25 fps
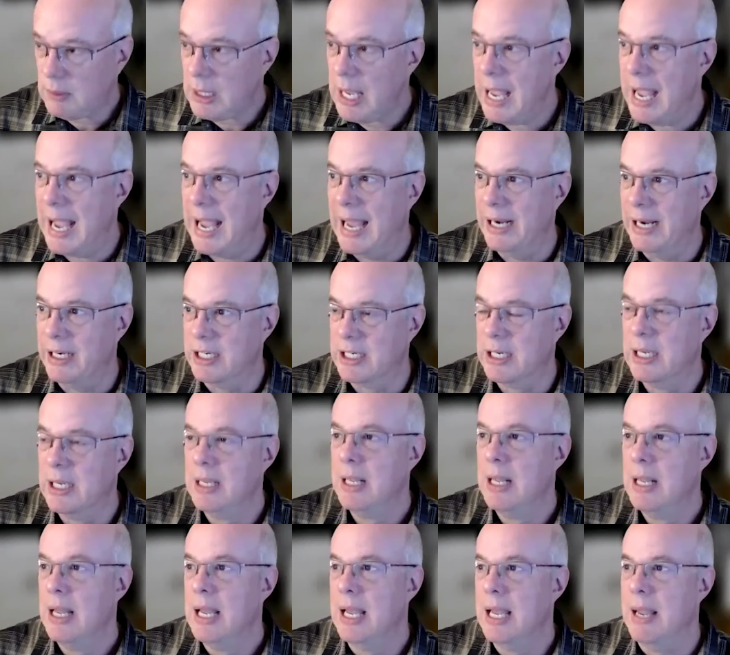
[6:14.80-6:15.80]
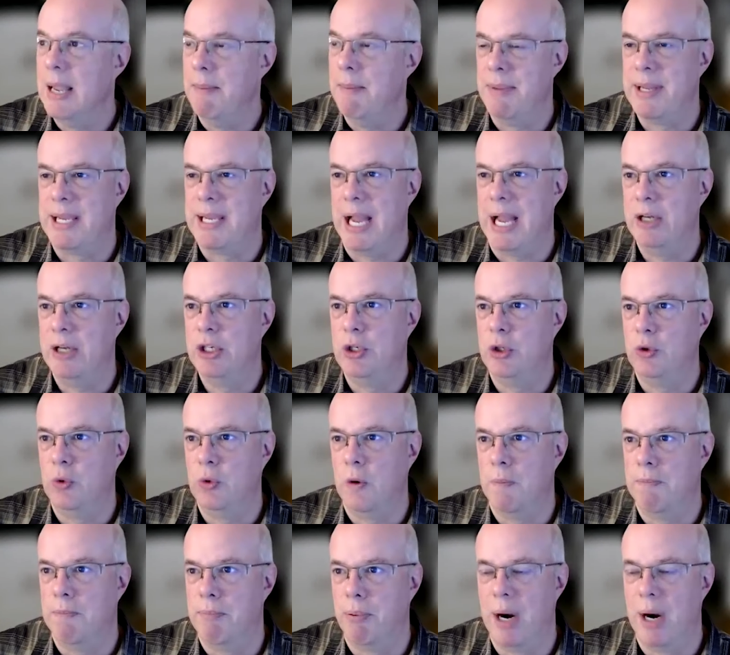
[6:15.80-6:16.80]
And it began to sort
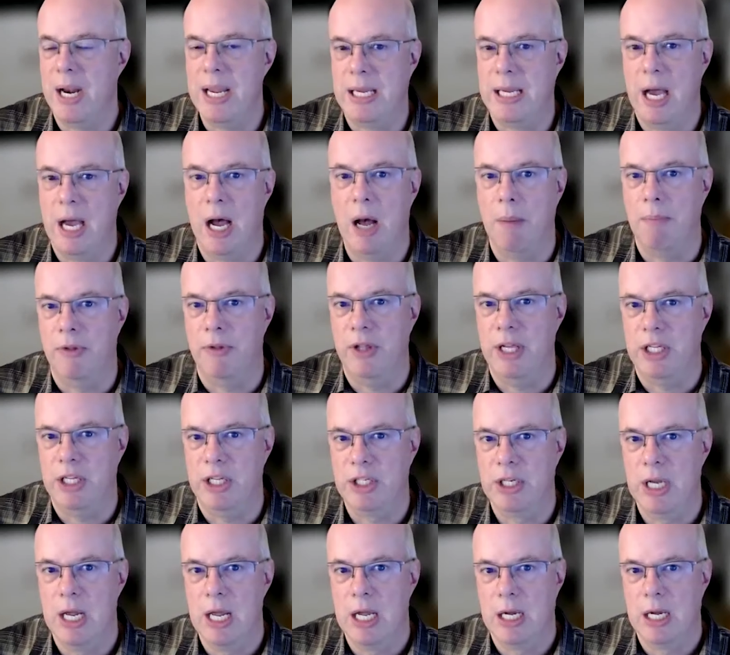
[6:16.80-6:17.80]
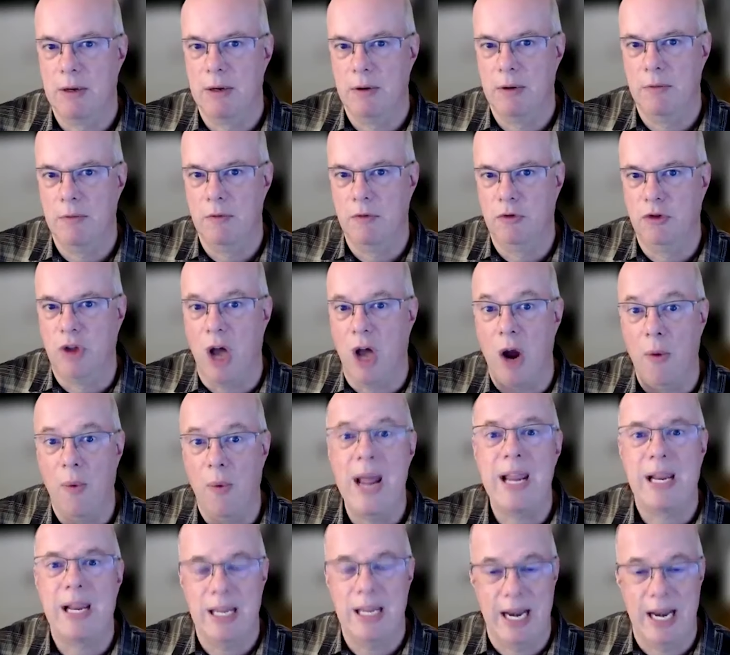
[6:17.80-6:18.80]
of break up this
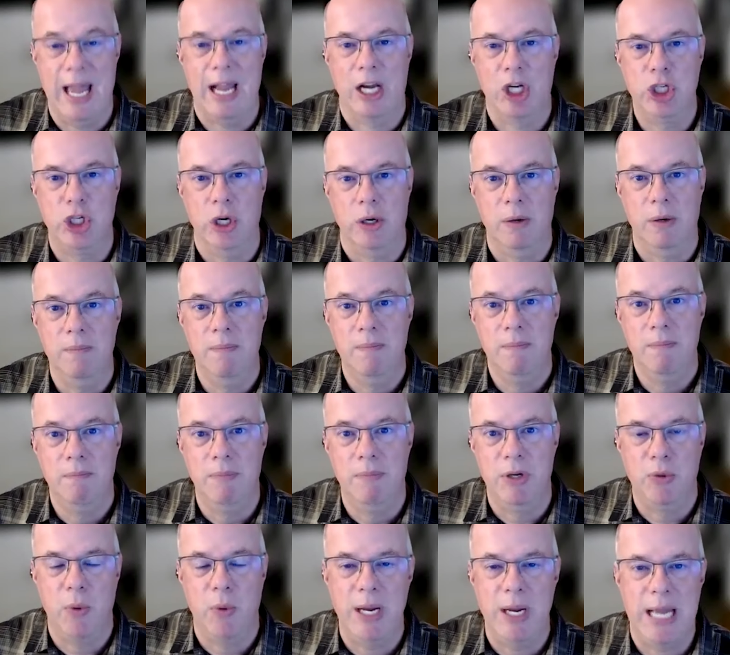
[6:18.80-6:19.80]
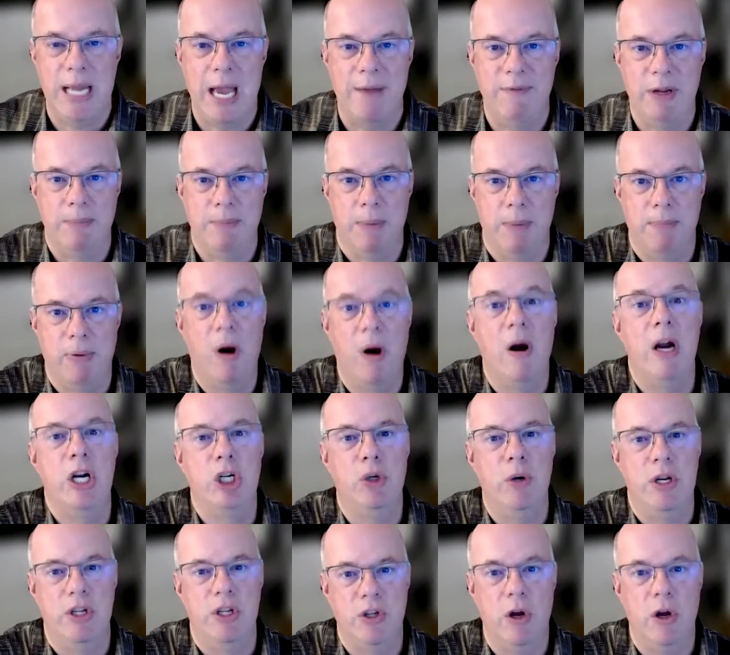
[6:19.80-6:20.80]
direct connection between having
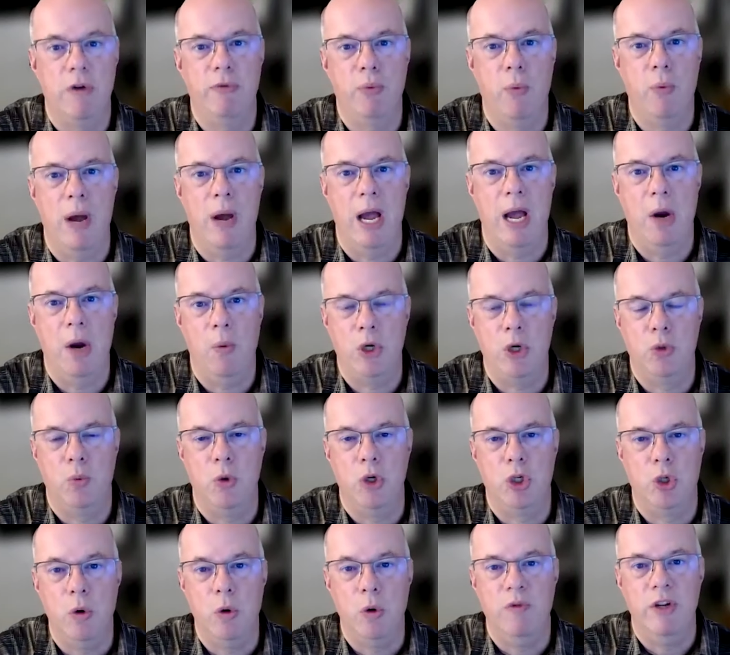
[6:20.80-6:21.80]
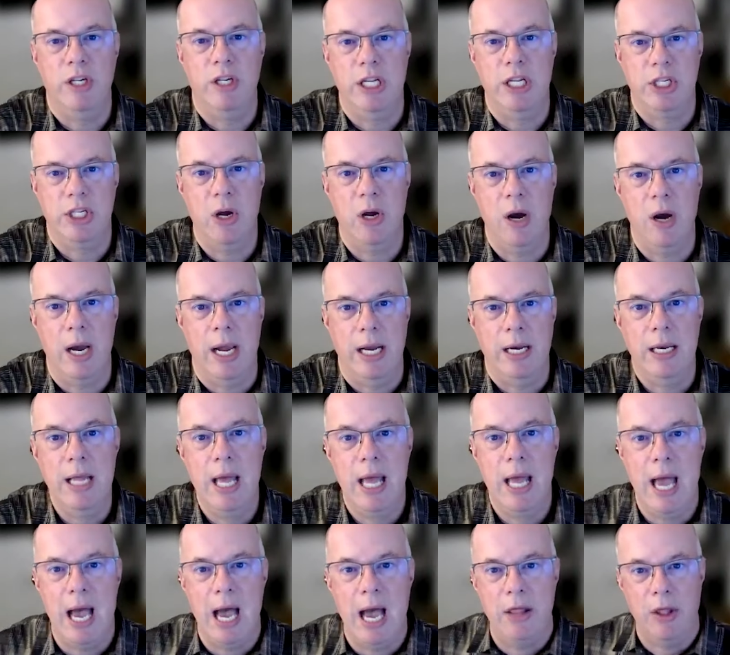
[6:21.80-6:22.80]
proprietary software, which would do the design,
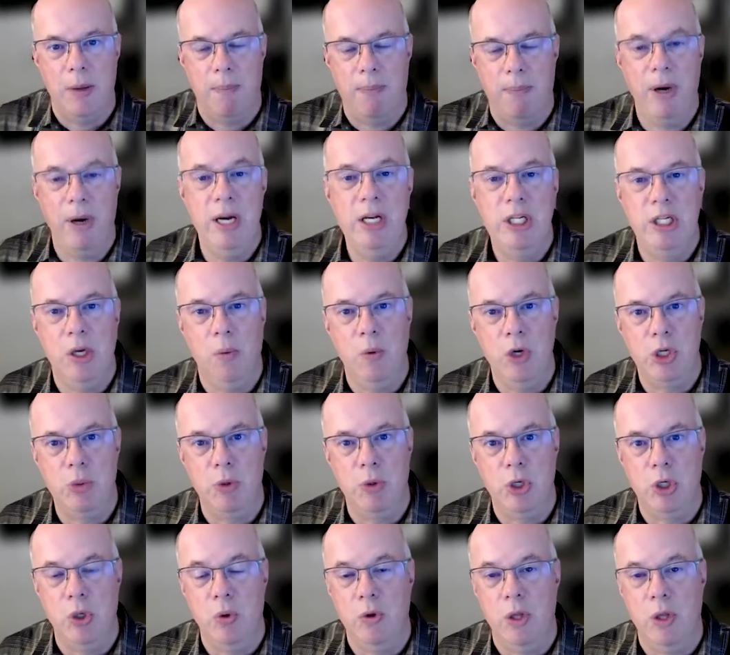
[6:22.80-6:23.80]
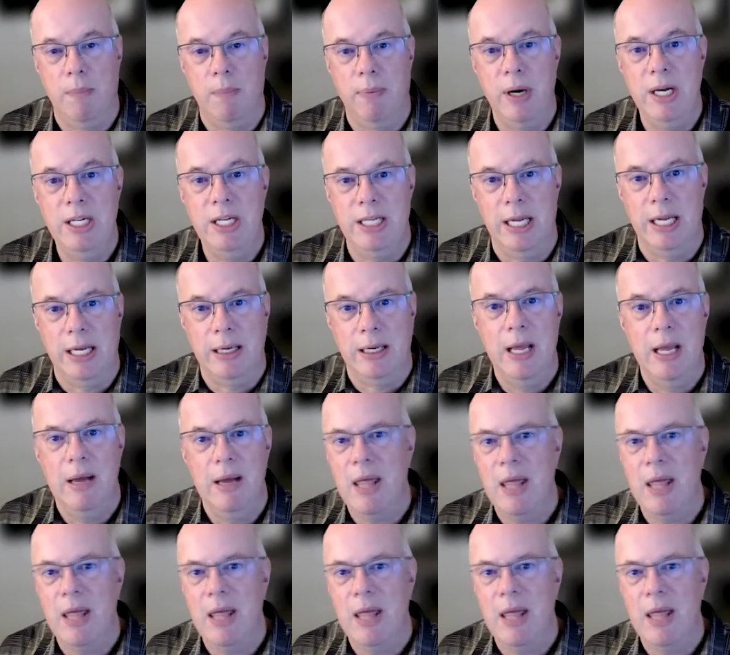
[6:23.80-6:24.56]
and the printer, which would do the printing.